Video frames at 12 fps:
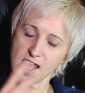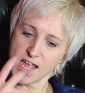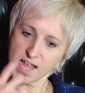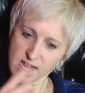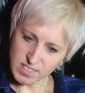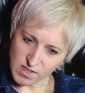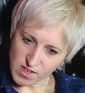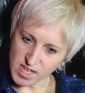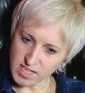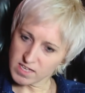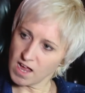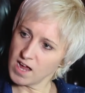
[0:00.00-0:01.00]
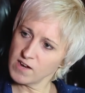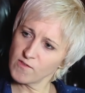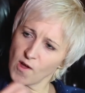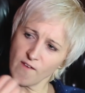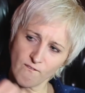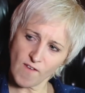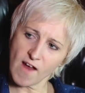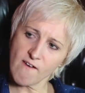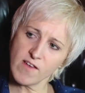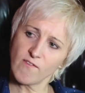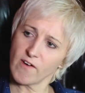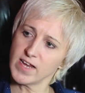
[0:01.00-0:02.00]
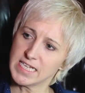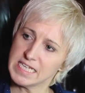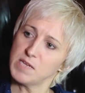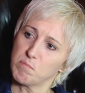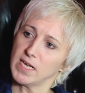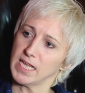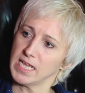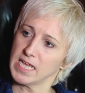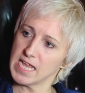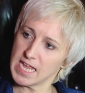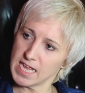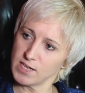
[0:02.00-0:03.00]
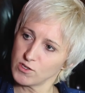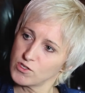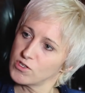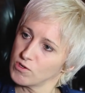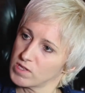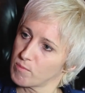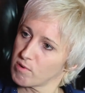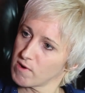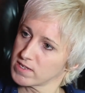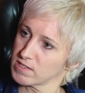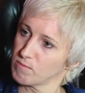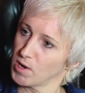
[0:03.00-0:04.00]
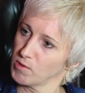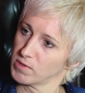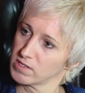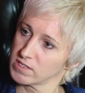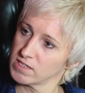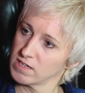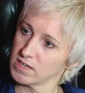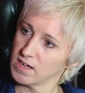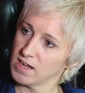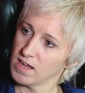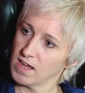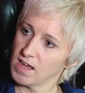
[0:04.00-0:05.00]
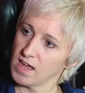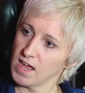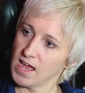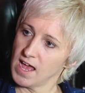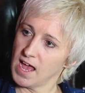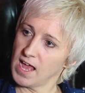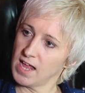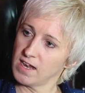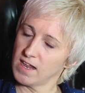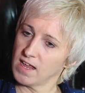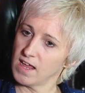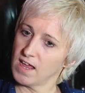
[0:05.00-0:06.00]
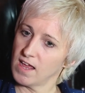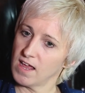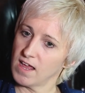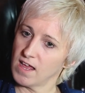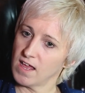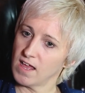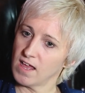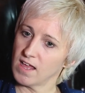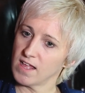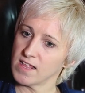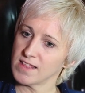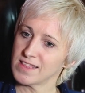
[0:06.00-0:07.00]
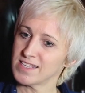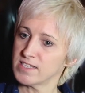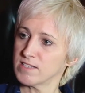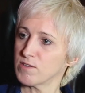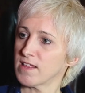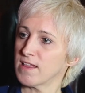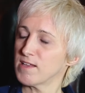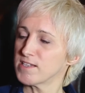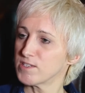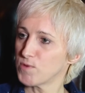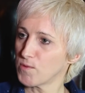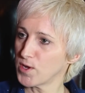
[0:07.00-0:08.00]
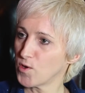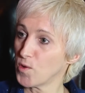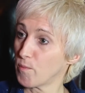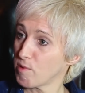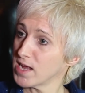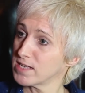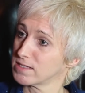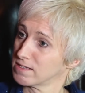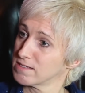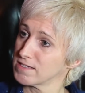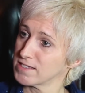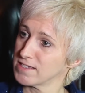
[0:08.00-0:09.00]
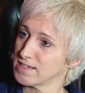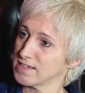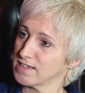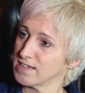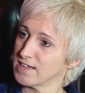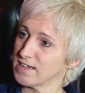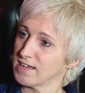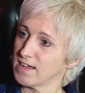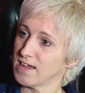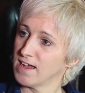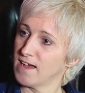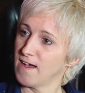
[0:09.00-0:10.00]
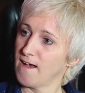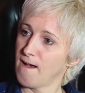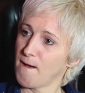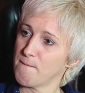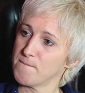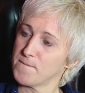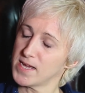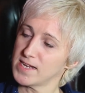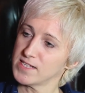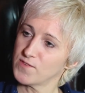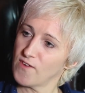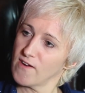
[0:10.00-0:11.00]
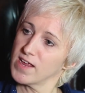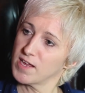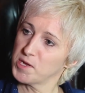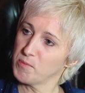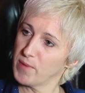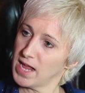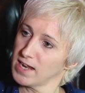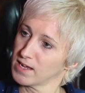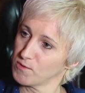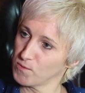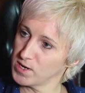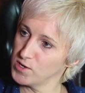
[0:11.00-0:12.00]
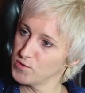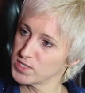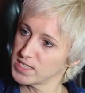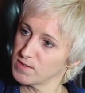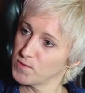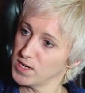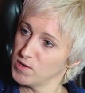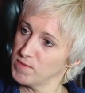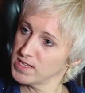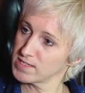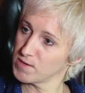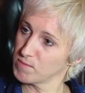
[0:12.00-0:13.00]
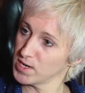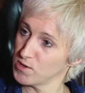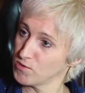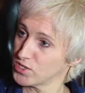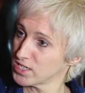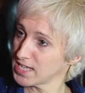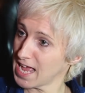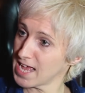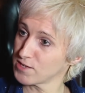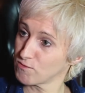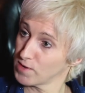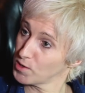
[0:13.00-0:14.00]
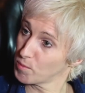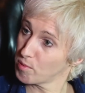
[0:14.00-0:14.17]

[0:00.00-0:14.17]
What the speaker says: it's kind of going very, very deeply into the present moment. And I think this is what we call presence. And it's very compelling. When you meet somebody who just has real